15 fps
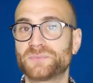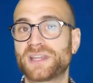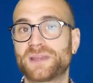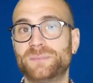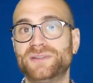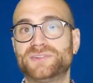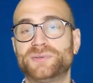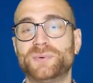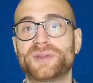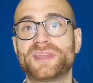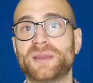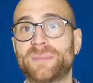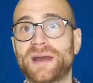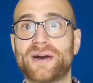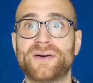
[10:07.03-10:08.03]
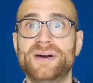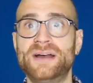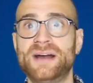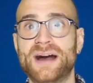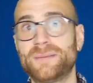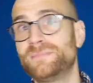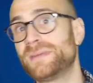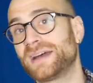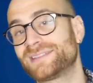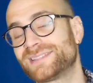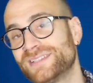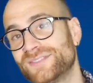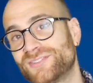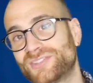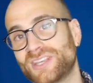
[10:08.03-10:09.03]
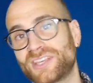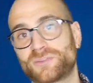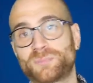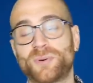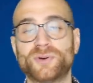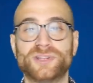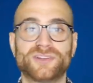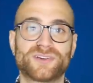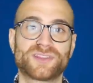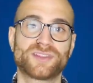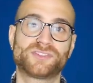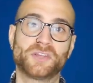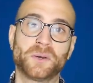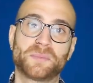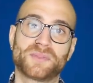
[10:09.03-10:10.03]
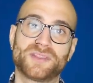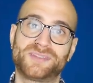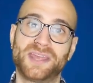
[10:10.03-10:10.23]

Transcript: we could be talking about a massive six pointer at the top of the